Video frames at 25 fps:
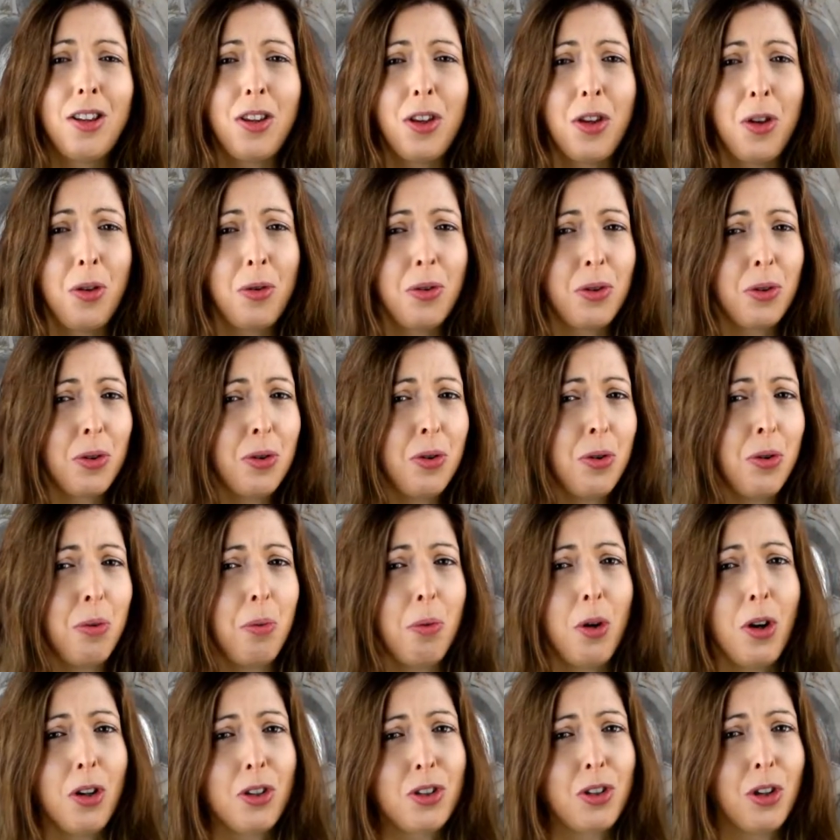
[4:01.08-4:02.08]
unicorn
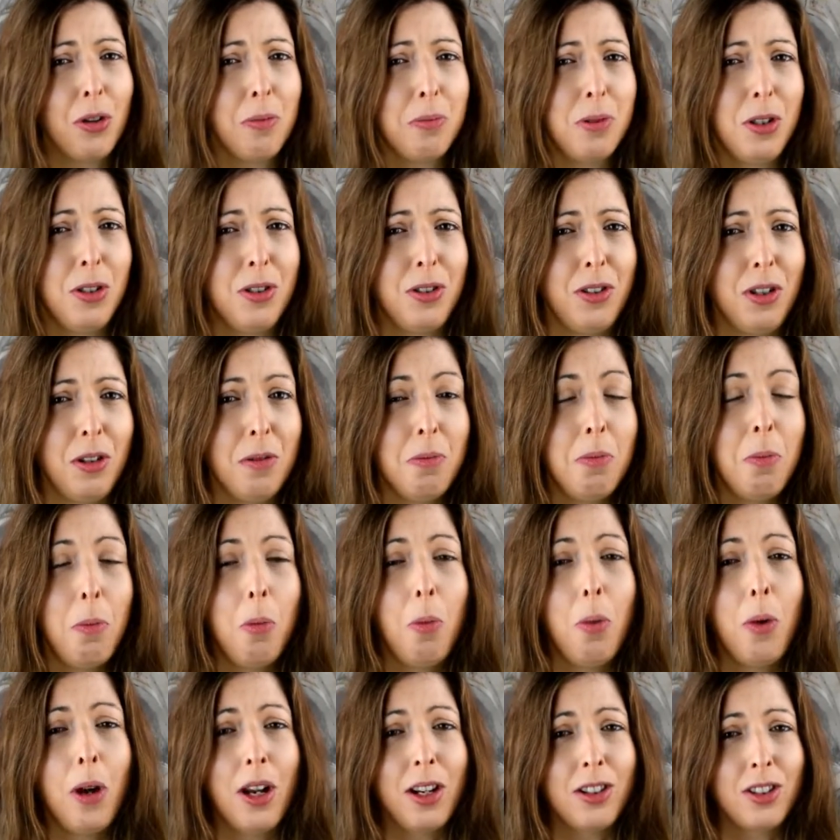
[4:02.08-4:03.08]
workshop system,
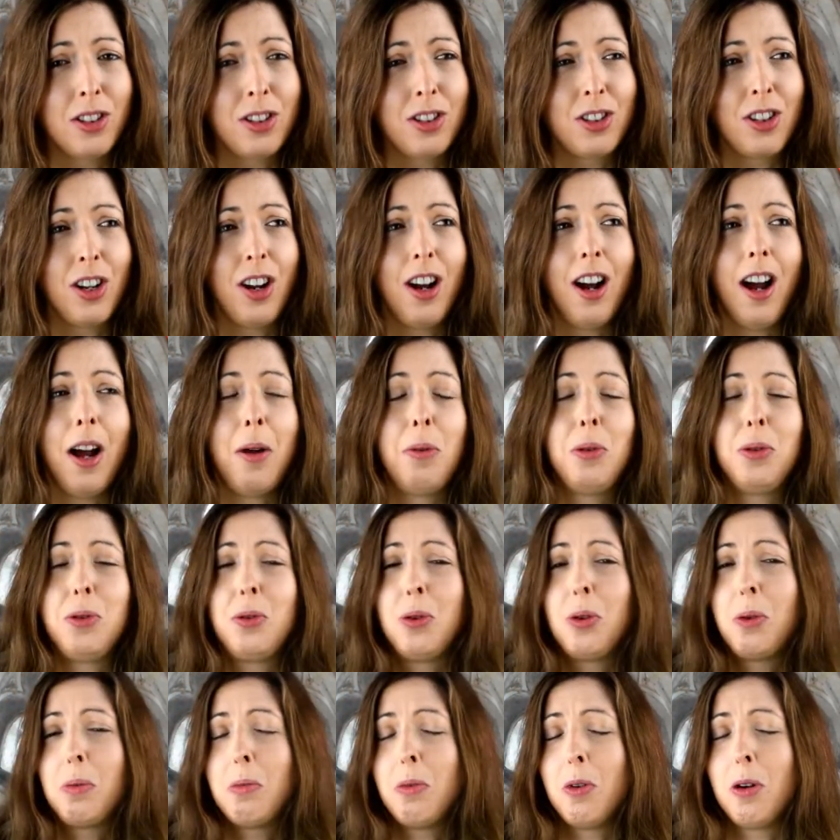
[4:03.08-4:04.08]
which I will
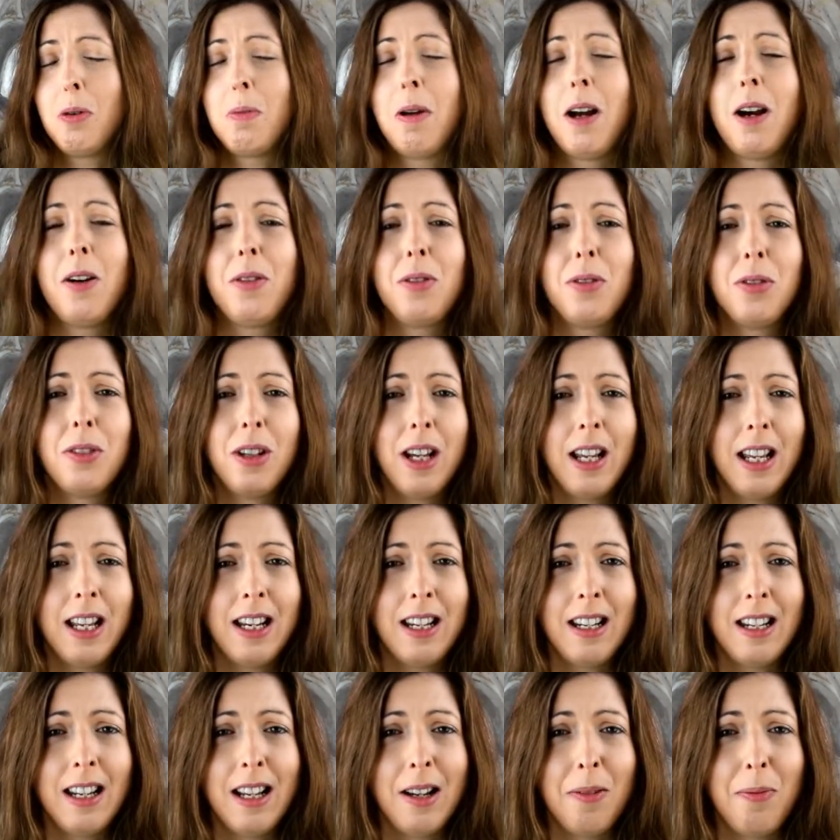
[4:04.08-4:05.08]
talk more about
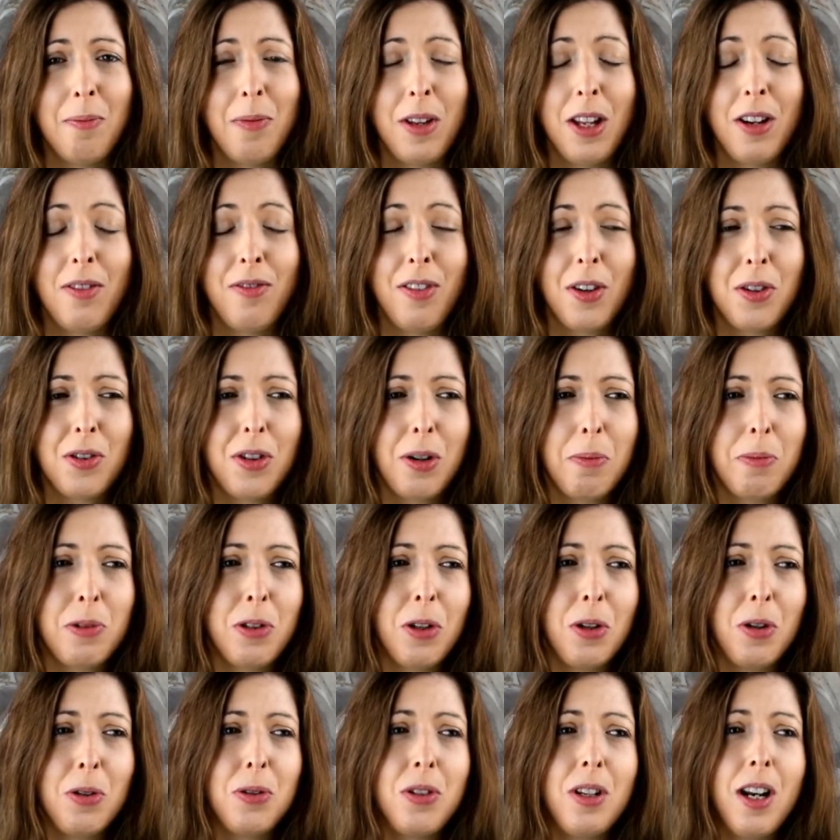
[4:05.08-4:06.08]
in future
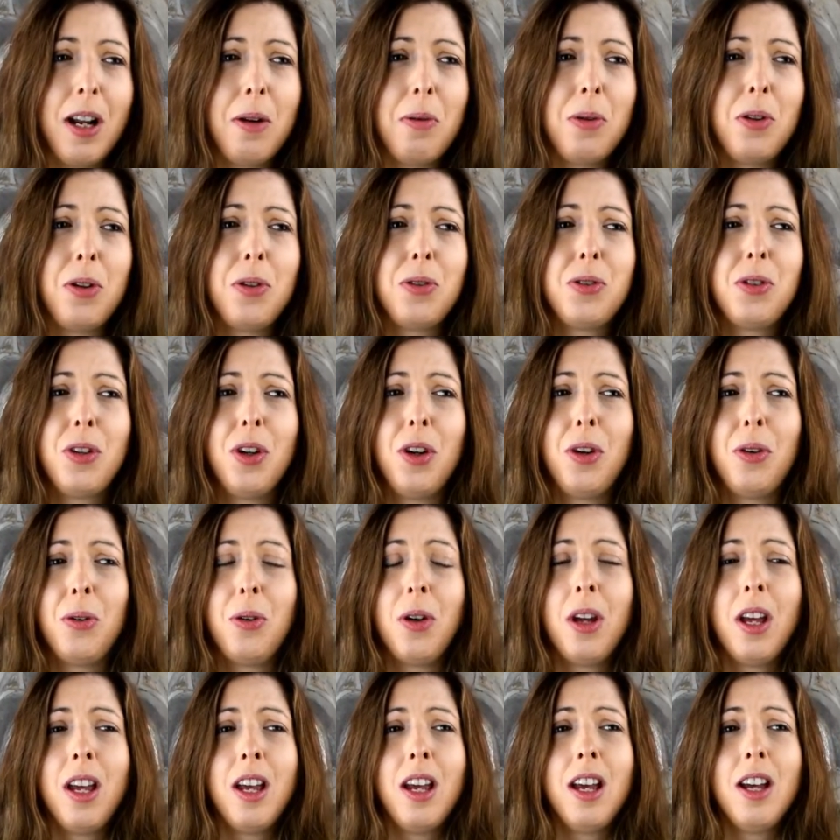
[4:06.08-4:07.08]
episodes, and I will also
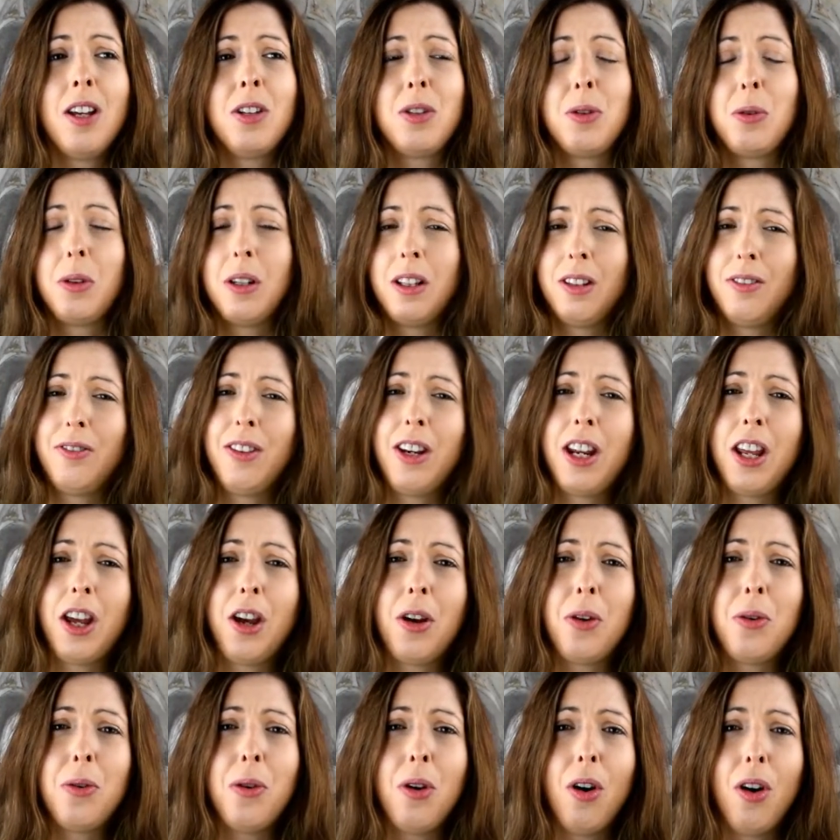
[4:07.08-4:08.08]
do a little
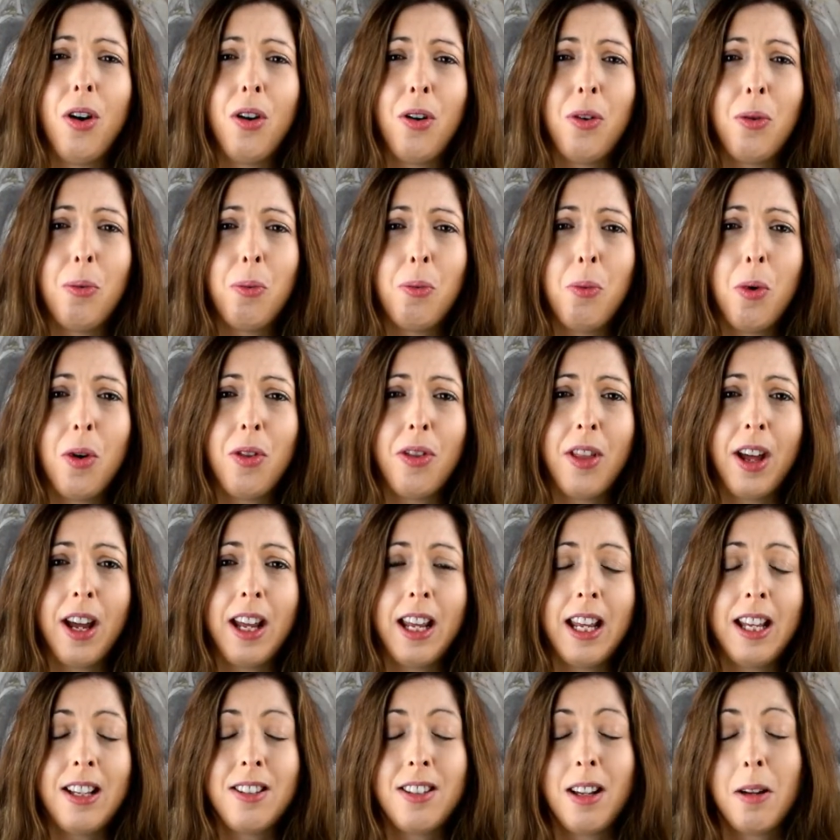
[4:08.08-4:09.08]
video on what that is.